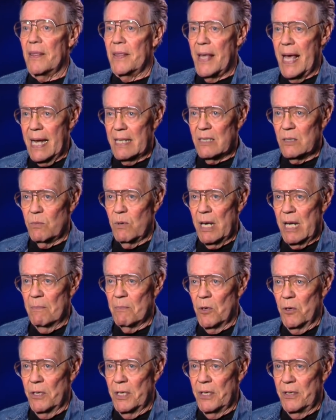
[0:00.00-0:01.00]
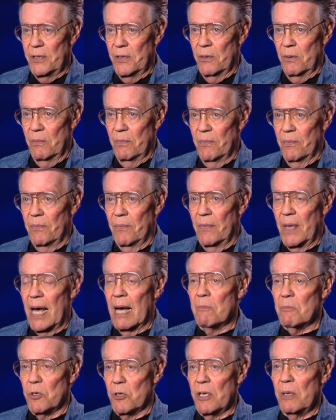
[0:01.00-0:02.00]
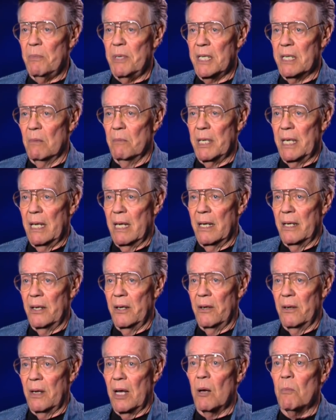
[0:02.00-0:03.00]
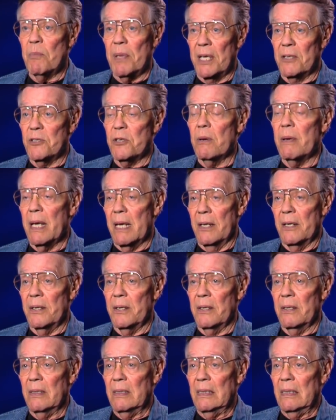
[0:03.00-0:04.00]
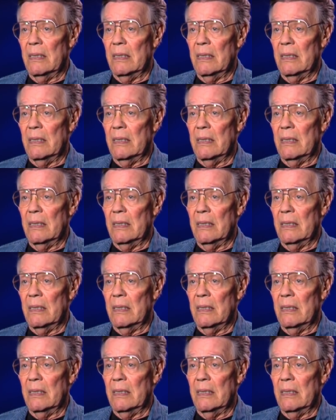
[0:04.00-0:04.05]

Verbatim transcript: that's what I'm going to do. I'm going to become an editor, a picture editor.